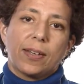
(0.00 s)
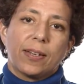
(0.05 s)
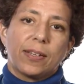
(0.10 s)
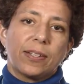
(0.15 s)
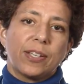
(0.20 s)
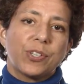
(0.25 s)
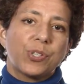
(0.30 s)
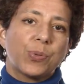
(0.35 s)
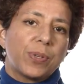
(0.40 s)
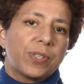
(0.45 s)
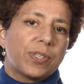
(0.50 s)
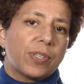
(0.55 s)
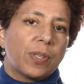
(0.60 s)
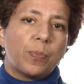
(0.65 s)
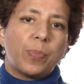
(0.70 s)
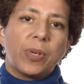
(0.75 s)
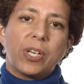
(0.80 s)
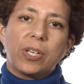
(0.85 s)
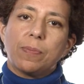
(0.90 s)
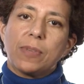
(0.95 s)
And this was the
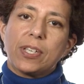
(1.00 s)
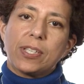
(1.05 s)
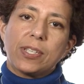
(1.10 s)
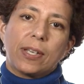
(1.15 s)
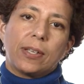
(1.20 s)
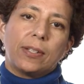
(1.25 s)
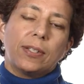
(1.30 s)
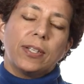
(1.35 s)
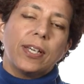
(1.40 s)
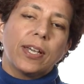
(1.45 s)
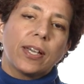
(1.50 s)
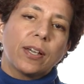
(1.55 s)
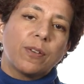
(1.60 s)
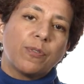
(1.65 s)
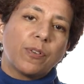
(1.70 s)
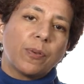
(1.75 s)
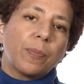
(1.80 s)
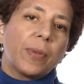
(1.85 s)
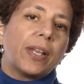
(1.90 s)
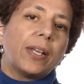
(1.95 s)
big missing link
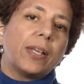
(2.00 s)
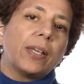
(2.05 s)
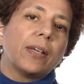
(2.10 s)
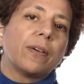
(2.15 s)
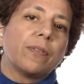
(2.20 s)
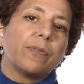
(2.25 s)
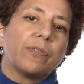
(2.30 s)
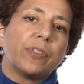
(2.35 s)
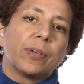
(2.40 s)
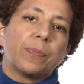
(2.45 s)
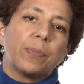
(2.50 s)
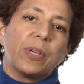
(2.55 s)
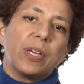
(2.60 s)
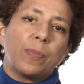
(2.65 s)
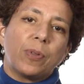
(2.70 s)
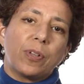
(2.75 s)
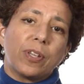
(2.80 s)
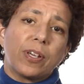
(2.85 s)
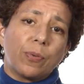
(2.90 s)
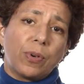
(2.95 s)
for many of the
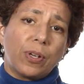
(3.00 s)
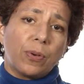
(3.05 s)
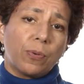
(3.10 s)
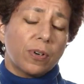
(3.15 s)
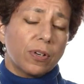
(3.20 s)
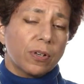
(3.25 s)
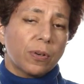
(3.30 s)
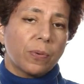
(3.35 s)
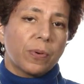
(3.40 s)
people that we work